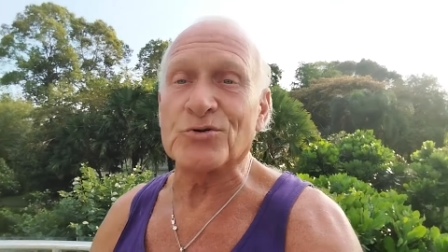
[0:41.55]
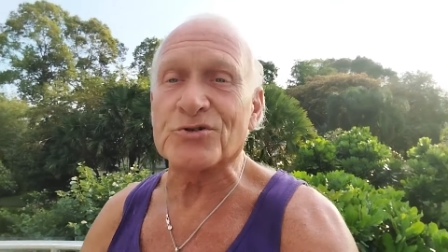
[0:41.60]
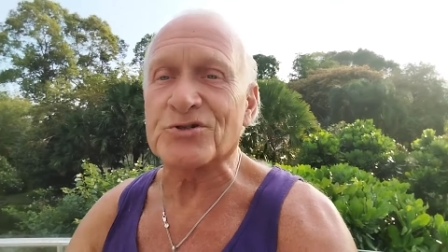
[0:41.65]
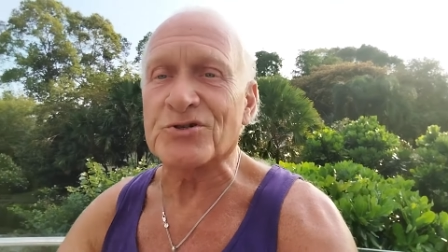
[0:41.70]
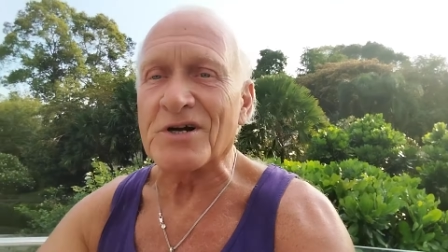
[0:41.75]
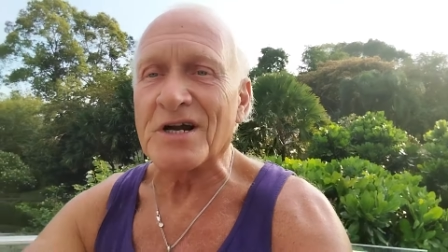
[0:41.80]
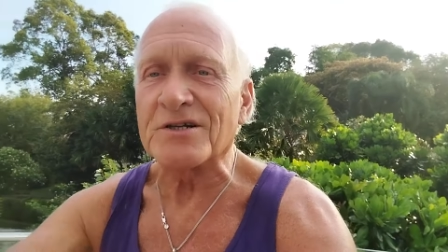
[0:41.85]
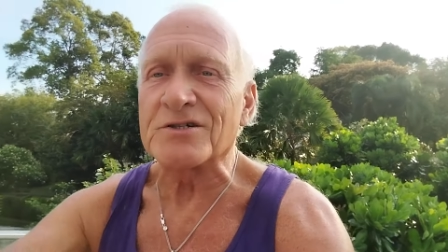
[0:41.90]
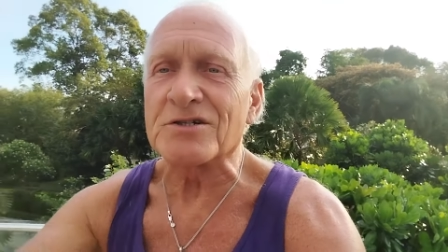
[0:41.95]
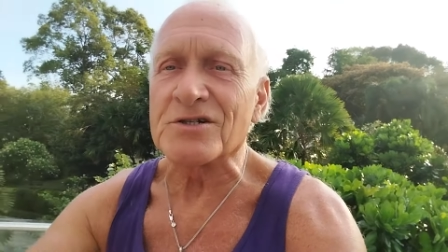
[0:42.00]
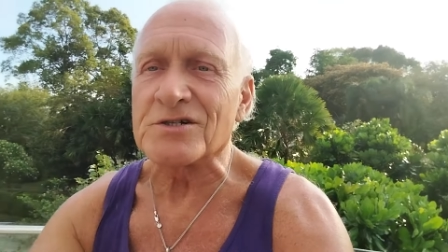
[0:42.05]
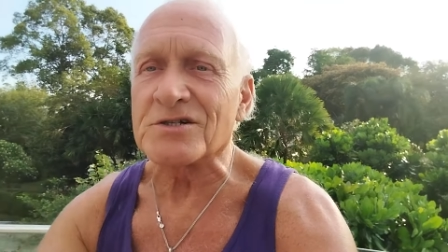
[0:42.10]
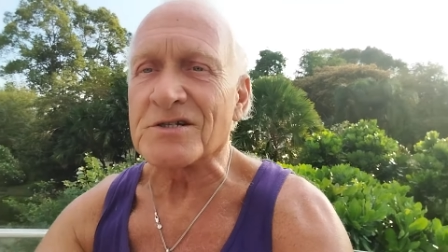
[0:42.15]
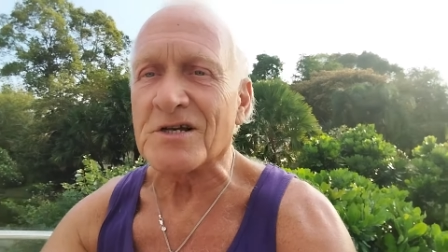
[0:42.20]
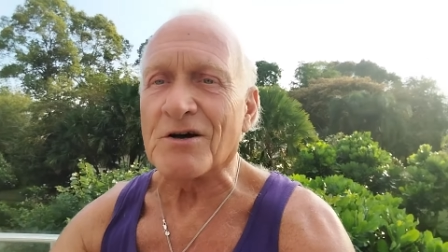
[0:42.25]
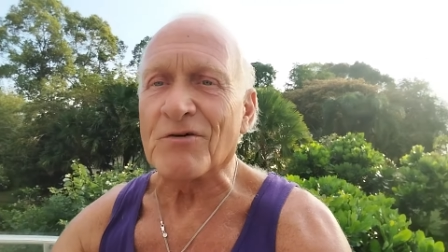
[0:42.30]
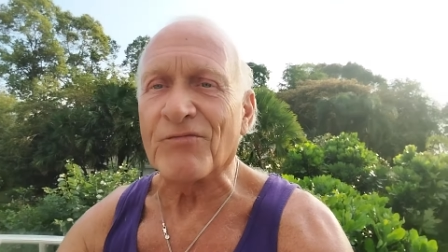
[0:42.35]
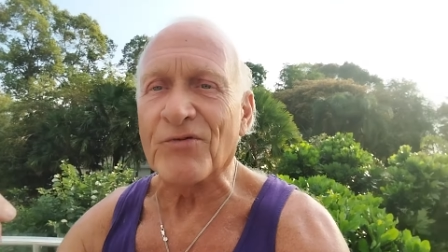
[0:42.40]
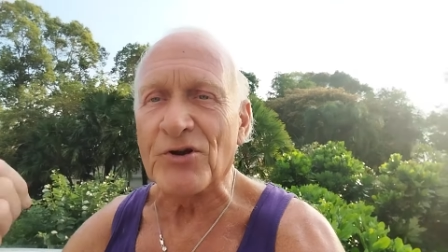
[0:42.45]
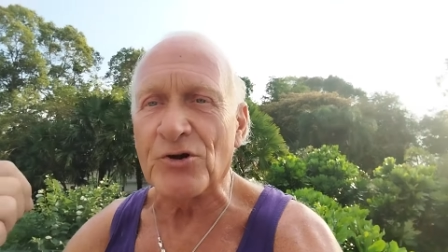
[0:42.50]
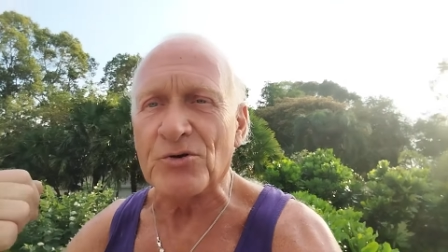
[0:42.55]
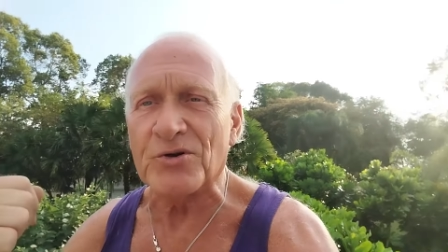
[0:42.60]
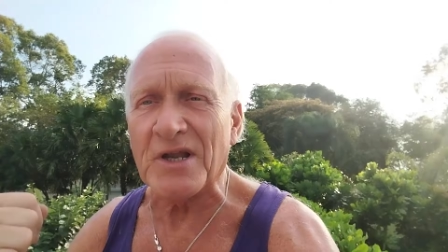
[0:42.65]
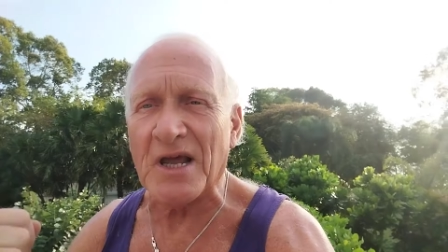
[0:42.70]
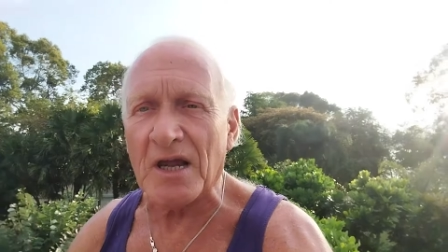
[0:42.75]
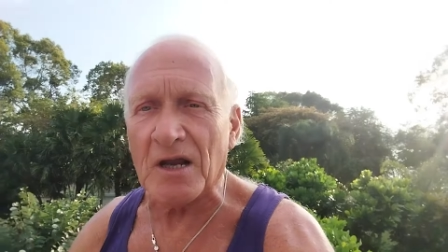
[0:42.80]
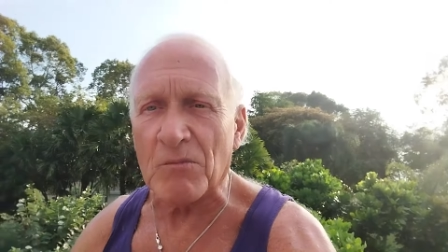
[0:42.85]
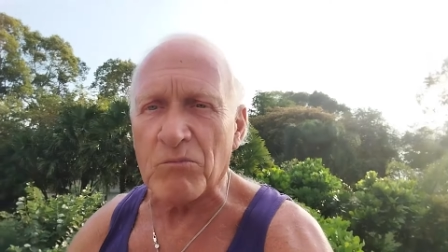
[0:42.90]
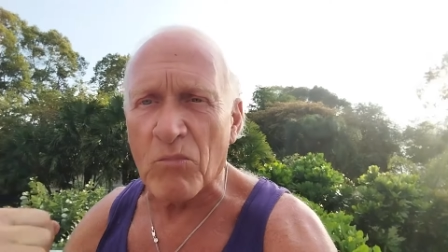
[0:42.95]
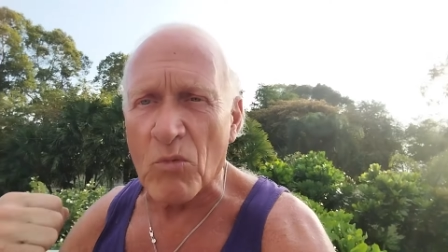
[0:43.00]
stretch yourself and you
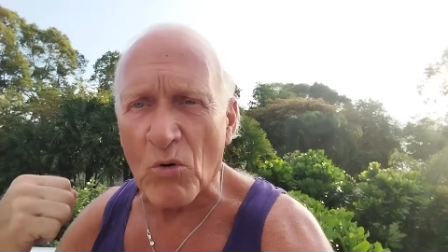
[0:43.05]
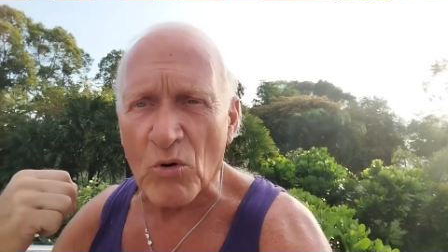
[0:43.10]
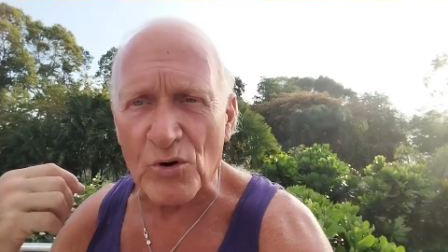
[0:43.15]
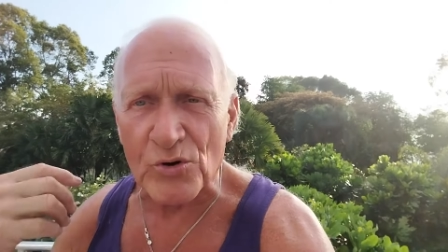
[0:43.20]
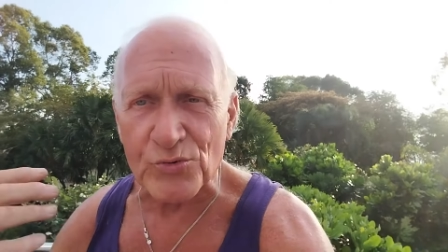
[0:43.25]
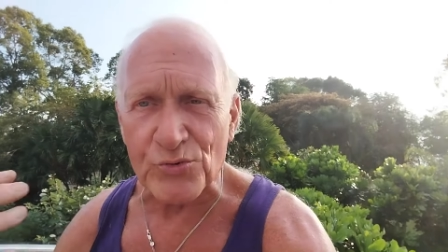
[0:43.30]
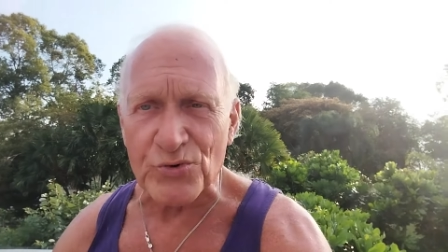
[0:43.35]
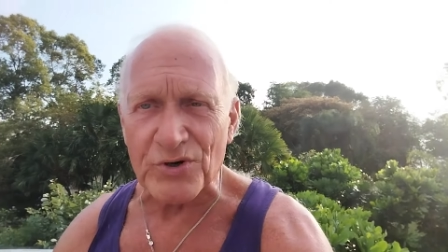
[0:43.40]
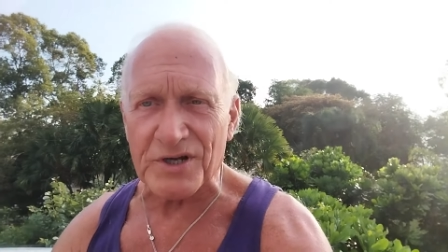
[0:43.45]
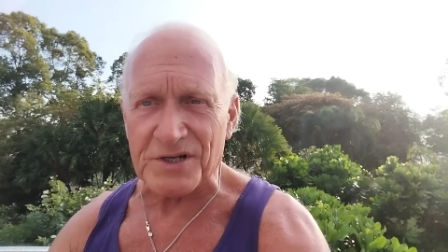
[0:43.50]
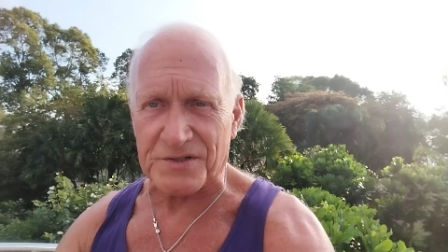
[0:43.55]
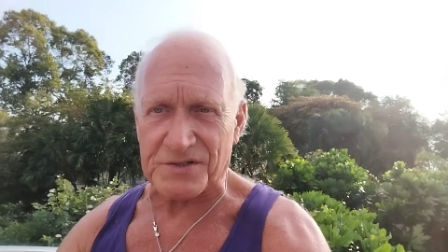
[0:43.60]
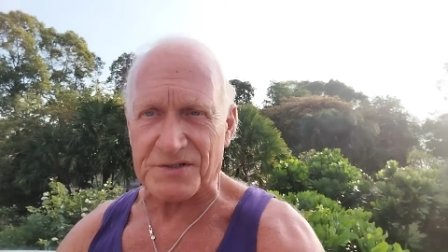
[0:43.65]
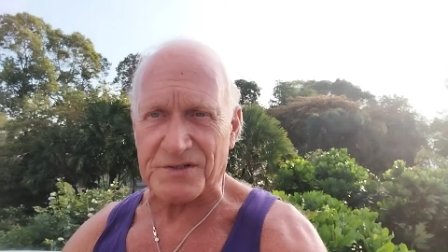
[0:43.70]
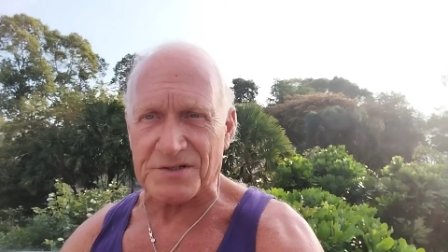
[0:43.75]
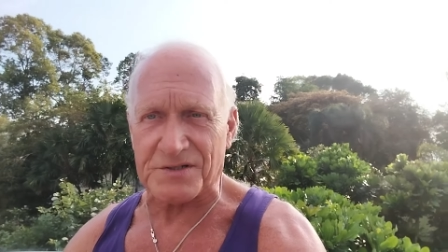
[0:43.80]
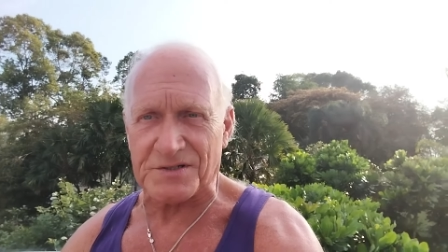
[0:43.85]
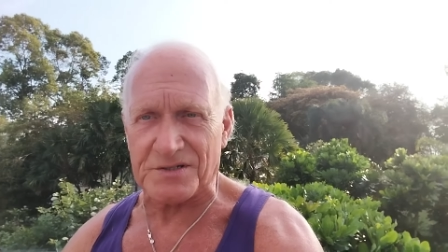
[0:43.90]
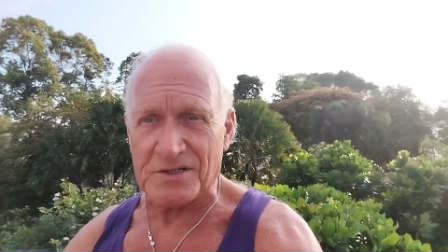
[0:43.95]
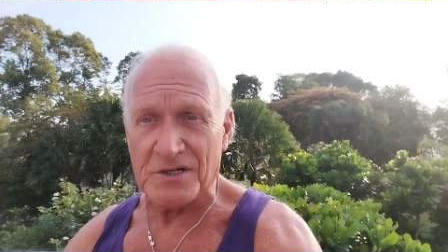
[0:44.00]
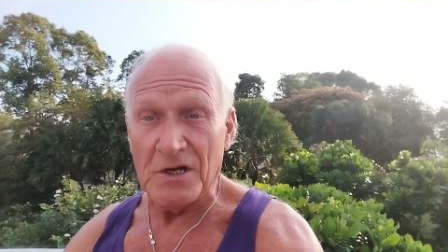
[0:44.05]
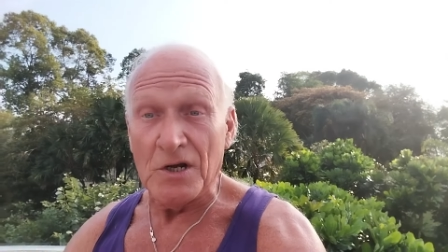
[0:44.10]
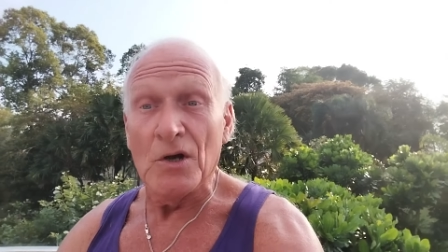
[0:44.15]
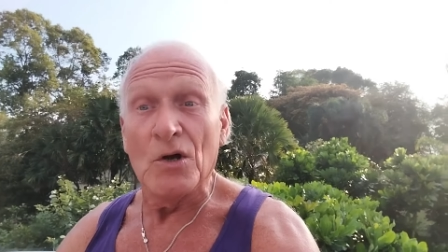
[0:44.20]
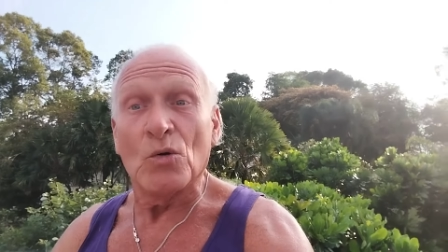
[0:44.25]
take more risks